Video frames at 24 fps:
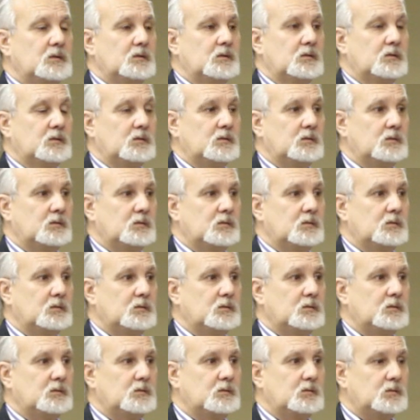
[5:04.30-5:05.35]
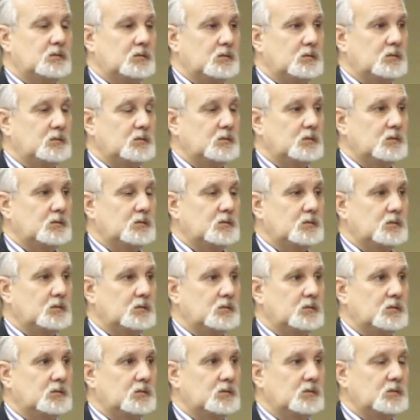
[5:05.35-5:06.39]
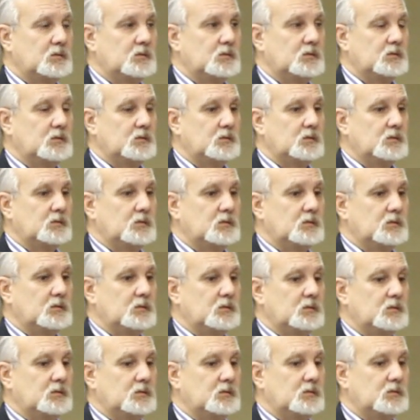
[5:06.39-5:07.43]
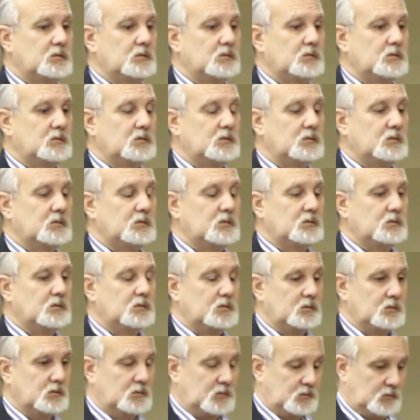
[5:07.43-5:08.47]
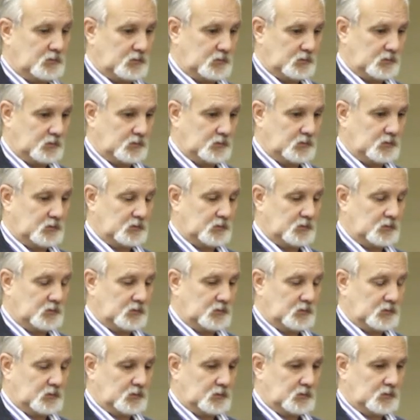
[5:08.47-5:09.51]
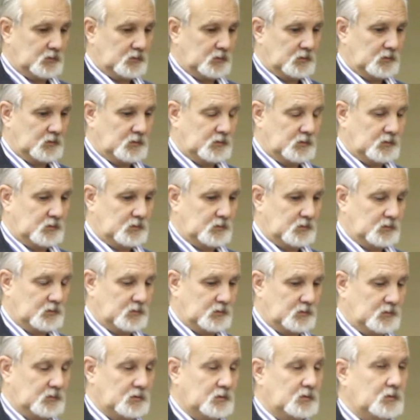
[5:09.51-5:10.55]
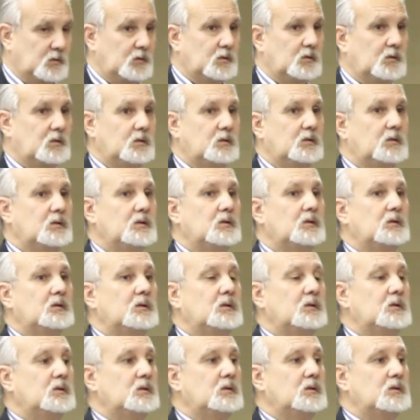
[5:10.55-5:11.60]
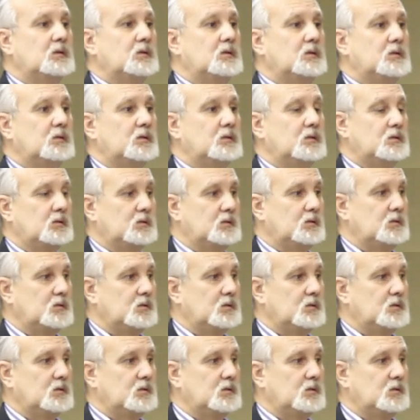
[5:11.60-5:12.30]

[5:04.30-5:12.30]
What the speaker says: The person shown says nothing.